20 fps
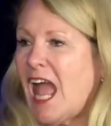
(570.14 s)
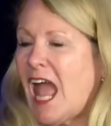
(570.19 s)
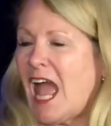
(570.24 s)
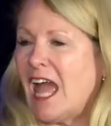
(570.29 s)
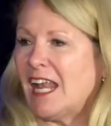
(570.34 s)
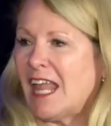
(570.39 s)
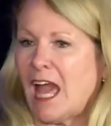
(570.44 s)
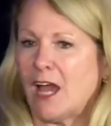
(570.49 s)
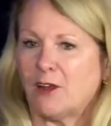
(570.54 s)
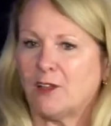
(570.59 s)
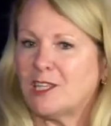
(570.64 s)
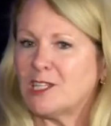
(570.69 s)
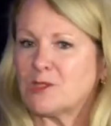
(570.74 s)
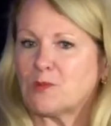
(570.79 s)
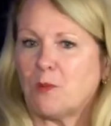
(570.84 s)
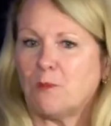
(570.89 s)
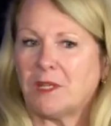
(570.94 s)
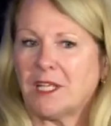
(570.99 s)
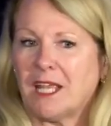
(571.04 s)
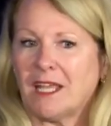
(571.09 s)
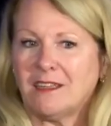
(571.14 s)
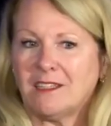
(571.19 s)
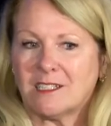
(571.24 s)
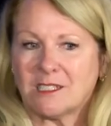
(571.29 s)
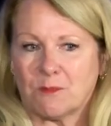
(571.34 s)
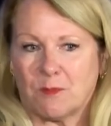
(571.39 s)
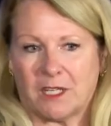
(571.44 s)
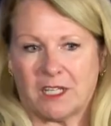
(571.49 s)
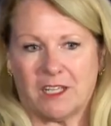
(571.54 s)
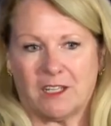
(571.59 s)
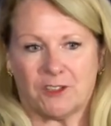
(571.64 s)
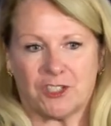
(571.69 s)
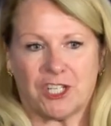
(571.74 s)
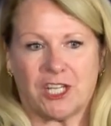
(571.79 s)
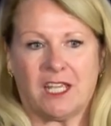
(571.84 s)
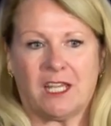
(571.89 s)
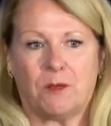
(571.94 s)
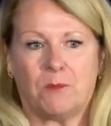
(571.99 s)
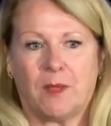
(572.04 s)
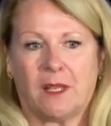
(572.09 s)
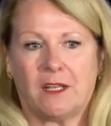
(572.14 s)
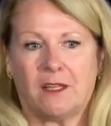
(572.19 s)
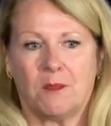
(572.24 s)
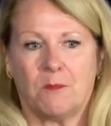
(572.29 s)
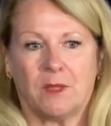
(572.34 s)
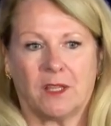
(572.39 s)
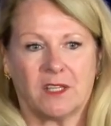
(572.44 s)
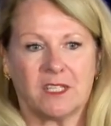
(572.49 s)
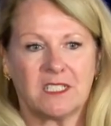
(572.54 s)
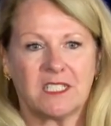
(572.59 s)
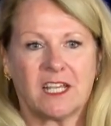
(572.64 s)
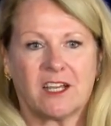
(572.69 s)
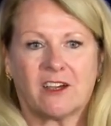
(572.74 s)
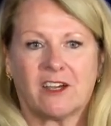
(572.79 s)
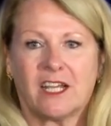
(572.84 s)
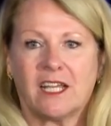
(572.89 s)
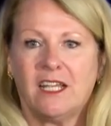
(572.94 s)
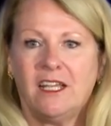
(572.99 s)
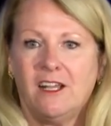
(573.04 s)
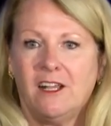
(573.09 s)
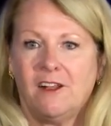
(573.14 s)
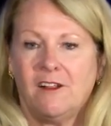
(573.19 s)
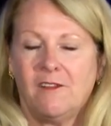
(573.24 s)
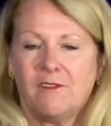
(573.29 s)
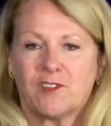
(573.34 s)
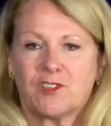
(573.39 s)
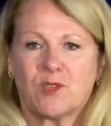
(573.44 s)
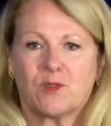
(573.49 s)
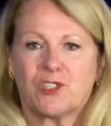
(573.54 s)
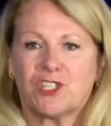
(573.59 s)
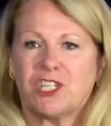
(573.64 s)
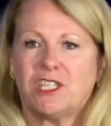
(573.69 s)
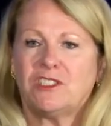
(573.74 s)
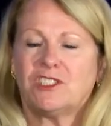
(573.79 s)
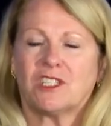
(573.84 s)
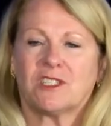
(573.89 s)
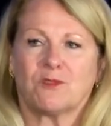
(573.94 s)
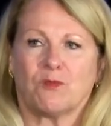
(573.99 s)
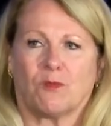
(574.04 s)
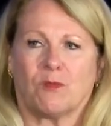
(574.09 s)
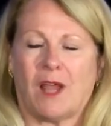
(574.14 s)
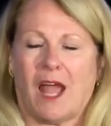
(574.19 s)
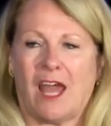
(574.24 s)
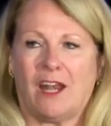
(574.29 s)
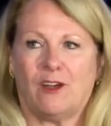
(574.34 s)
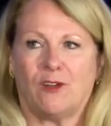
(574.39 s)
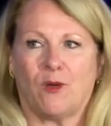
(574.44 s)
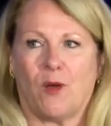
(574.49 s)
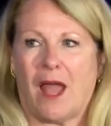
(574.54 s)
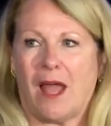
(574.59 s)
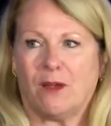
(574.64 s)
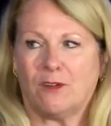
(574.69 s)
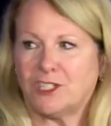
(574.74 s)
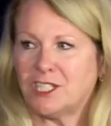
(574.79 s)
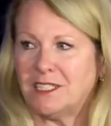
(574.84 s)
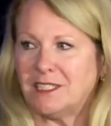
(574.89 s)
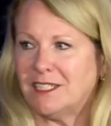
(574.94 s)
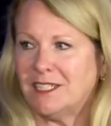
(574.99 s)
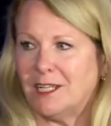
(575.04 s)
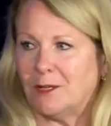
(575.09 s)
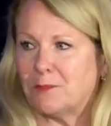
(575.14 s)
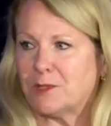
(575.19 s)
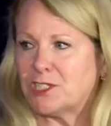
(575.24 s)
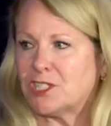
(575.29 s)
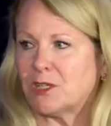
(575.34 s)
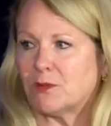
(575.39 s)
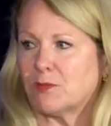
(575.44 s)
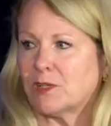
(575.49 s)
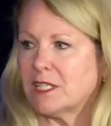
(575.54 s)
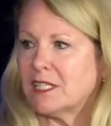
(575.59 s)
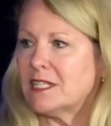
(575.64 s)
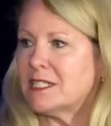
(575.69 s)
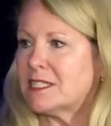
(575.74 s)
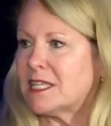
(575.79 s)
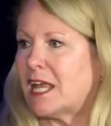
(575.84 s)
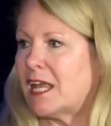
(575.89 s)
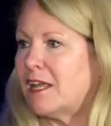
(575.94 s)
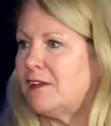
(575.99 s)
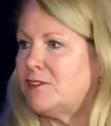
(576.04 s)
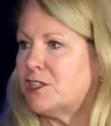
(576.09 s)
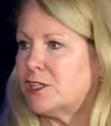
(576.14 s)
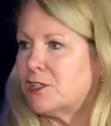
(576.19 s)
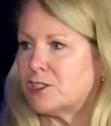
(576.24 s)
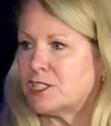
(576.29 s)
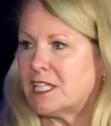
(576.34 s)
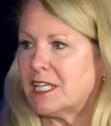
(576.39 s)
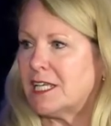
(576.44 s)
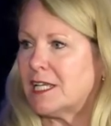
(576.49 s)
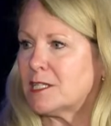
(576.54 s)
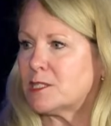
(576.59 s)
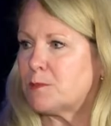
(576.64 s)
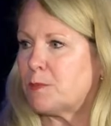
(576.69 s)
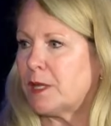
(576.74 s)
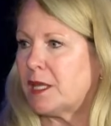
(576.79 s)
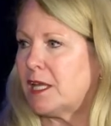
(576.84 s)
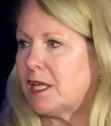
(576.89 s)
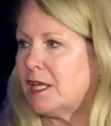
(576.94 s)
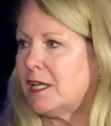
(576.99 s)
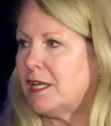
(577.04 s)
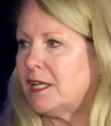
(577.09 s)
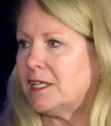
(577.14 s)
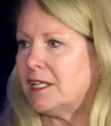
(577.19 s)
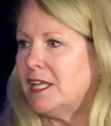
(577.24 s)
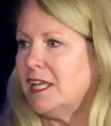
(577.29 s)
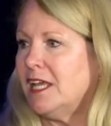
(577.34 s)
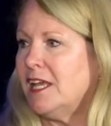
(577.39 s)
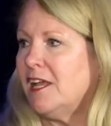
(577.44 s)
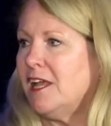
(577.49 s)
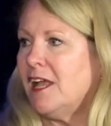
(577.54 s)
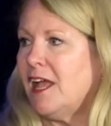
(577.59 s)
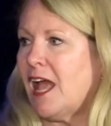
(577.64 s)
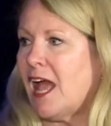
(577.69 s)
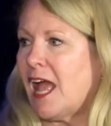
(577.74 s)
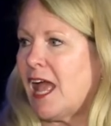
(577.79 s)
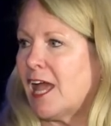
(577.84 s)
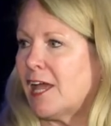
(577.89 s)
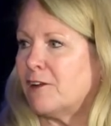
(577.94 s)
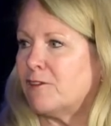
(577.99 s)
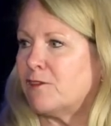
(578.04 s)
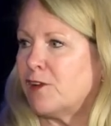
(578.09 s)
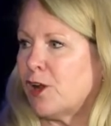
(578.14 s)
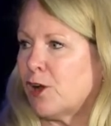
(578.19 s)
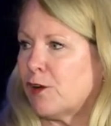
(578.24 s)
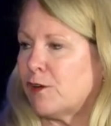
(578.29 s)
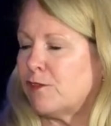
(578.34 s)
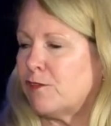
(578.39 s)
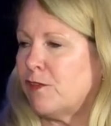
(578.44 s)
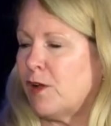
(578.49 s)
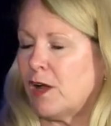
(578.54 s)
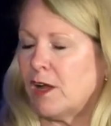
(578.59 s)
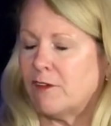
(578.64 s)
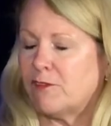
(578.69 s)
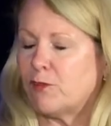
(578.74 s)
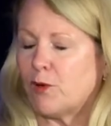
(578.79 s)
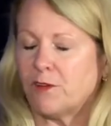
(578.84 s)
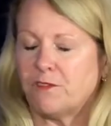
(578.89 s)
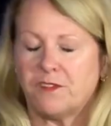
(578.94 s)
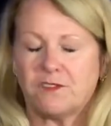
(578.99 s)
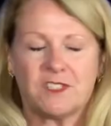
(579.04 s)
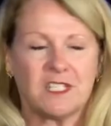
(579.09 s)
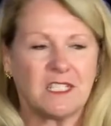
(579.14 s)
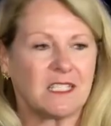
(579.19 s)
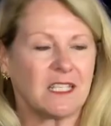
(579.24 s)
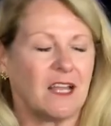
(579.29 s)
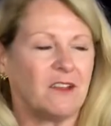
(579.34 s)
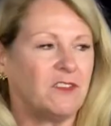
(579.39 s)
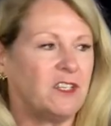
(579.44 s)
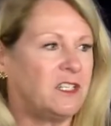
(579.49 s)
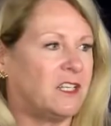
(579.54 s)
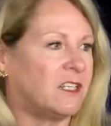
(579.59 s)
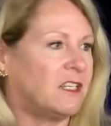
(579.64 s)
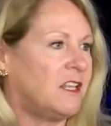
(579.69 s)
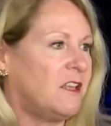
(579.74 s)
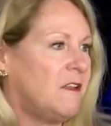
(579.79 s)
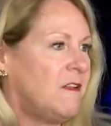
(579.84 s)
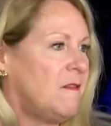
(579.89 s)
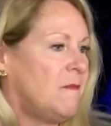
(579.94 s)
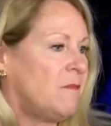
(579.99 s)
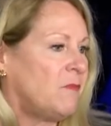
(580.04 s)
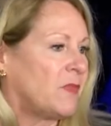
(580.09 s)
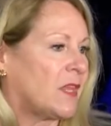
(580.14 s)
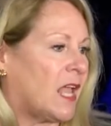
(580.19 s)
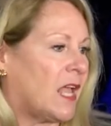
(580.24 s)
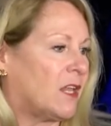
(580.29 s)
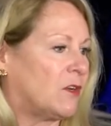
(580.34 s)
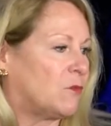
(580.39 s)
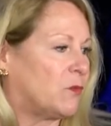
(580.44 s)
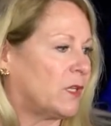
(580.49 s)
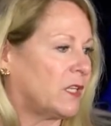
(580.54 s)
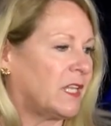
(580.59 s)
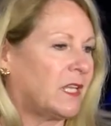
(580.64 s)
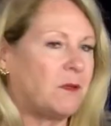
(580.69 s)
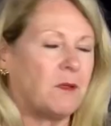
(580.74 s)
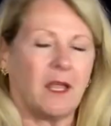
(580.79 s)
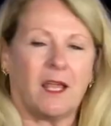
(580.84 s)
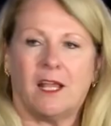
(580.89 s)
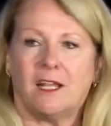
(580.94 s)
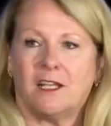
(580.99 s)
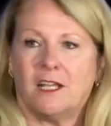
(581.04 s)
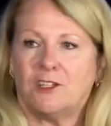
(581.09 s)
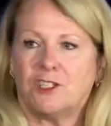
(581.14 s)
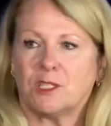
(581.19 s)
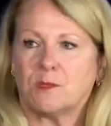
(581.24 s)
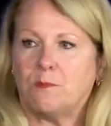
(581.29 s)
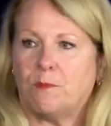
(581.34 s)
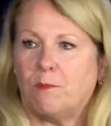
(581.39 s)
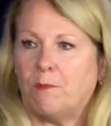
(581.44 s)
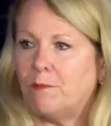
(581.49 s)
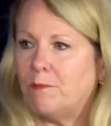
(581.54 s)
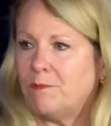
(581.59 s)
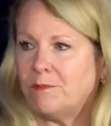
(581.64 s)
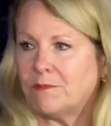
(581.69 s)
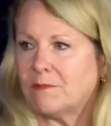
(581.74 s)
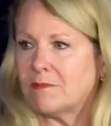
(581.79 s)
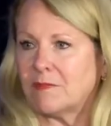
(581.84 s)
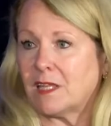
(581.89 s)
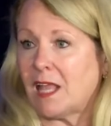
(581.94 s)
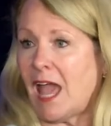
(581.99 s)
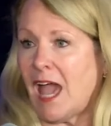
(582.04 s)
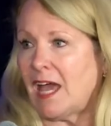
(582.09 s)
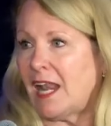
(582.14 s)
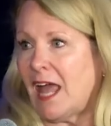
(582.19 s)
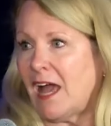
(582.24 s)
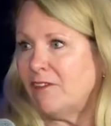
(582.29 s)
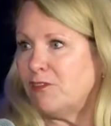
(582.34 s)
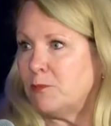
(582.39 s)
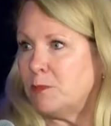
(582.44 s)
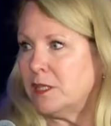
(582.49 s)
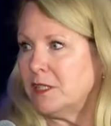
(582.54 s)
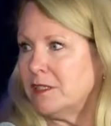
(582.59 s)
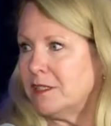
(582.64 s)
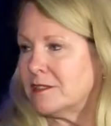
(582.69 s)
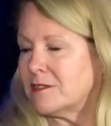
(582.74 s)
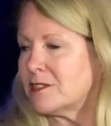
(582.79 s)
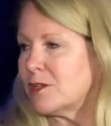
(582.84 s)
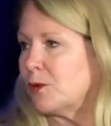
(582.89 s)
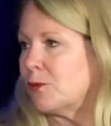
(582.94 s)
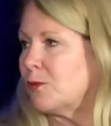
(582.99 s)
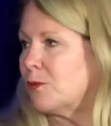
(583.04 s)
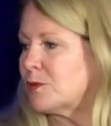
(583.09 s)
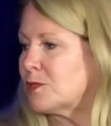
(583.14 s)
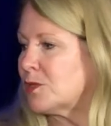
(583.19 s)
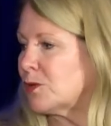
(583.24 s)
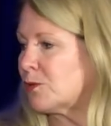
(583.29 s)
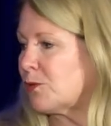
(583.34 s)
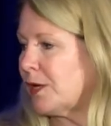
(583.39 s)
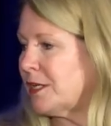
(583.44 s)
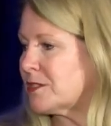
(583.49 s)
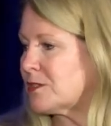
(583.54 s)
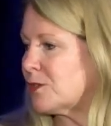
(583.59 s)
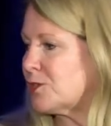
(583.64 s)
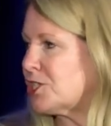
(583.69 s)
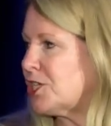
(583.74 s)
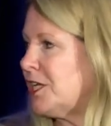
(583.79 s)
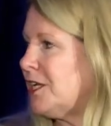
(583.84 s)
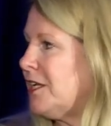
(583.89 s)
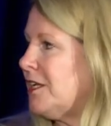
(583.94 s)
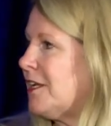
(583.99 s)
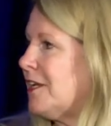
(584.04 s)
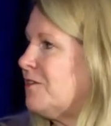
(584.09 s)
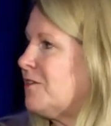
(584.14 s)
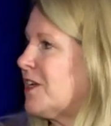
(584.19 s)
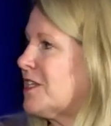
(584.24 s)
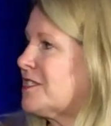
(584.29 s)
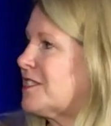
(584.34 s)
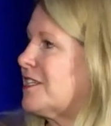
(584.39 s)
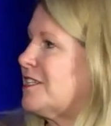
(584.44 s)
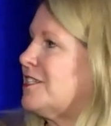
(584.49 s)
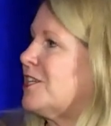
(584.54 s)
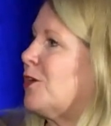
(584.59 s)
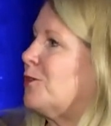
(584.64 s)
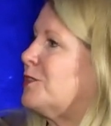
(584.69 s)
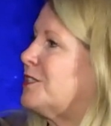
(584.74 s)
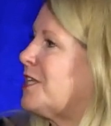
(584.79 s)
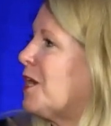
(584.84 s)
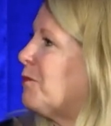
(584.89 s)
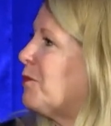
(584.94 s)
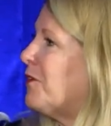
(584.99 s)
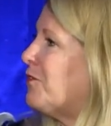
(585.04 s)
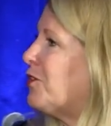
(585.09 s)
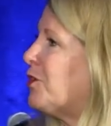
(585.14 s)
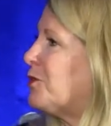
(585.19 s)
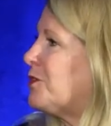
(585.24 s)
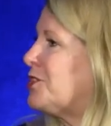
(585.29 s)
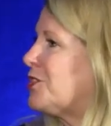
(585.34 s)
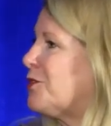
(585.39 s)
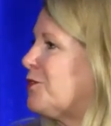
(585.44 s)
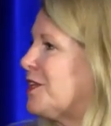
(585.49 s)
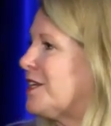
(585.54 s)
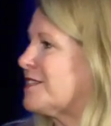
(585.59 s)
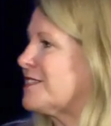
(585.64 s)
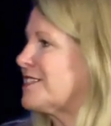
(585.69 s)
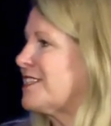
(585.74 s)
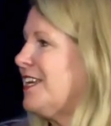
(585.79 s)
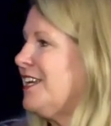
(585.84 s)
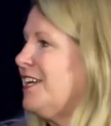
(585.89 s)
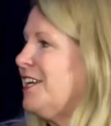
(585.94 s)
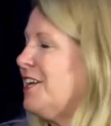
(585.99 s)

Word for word: And how did this woman get this money? And she had been in the military, so she just, I don't know how she did it, but she really saved in her TSP and, and her uh, 457 and, and really, and, and just had half a million. So, so great. So she invested in note. Tell me if you would do this.